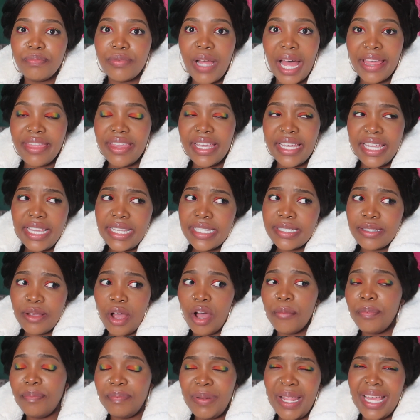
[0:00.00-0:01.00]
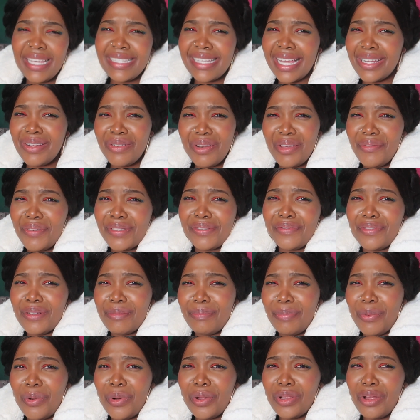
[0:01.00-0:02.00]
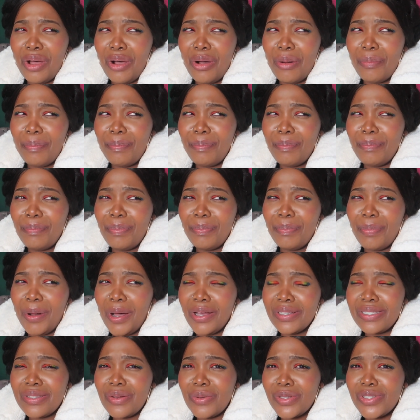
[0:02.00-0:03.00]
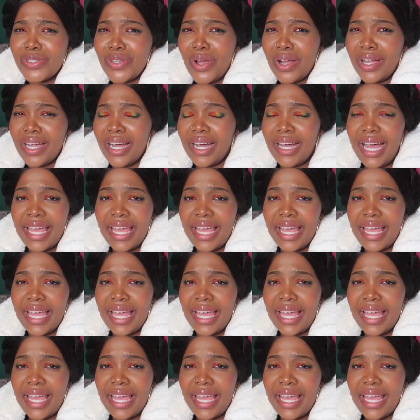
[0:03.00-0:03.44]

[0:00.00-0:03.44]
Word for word: I think he plays, I don't know if it's football or soccer.